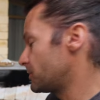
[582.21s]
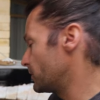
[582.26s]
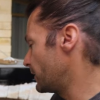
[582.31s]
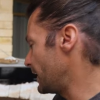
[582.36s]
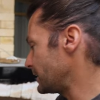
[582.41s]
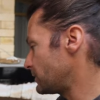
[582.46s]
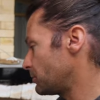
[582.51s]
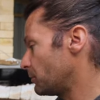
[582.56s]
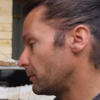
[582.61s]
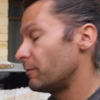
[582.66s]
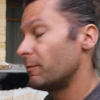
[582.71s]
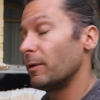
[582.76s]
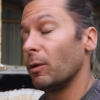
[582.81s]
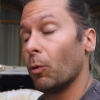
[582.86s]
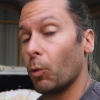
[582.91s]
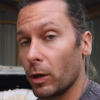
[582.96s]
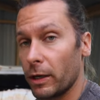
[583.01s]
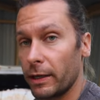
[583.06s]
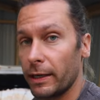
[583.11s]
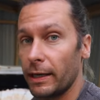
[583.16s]
So that's what we've
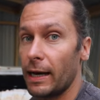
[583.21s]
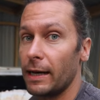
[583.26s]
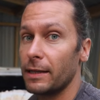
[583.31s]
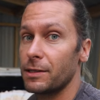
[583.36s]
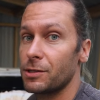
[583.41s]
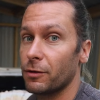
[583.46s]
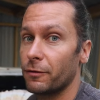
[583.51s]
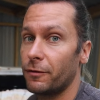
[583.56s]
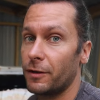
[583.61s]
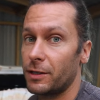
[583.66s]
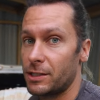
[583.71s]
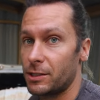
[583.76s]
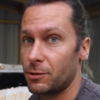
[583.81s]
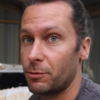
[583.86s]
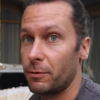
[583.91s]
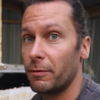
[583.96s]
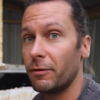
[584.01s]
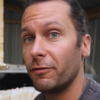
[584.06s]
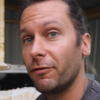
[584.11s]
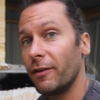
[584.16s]
been working on so far since
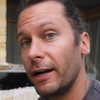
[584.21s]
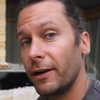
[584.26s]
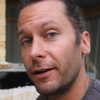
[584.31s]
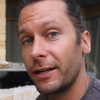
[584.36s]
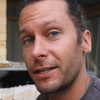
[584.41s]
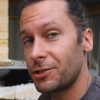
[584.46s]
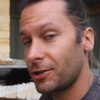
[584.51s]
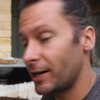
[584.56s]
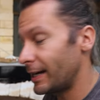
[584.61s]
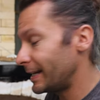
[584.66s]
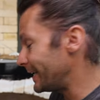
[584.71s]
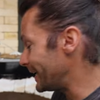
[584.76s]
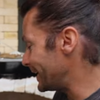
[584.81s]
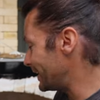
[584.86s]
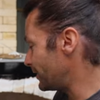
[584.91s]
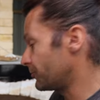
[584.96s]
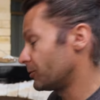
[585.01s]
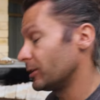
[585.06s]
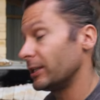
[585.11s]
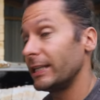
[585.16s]
we've been firing is trying to get
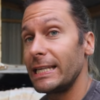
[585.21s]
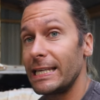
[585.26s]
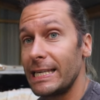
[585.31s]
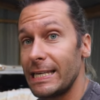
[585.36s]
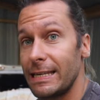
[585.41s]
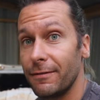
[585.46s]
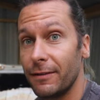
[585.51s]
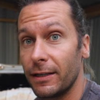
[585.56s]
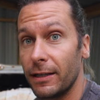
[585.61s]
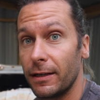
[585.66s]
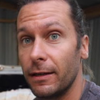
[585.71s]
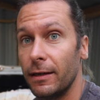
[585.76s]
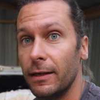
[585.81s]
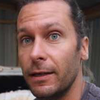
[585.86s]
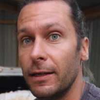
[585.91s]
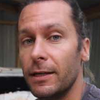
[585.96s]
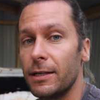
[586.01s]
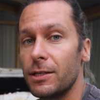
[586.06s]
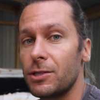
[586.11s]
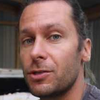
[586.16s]
it really even
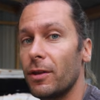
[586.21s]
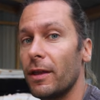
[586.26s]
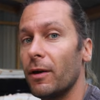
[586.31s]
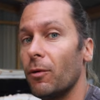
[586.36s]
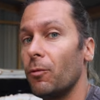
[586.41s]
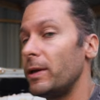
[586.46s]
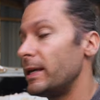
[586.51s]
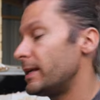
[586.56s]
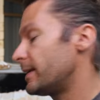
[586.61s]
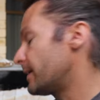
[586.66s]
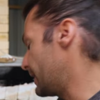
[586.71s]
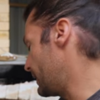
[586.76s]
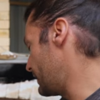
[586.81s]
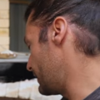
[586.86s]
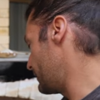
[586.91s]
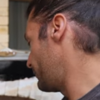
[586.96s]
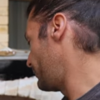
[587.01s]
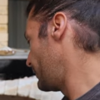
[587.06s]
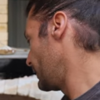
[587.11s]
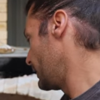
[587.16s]
so that we
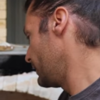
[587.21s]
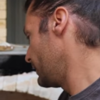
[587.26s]
can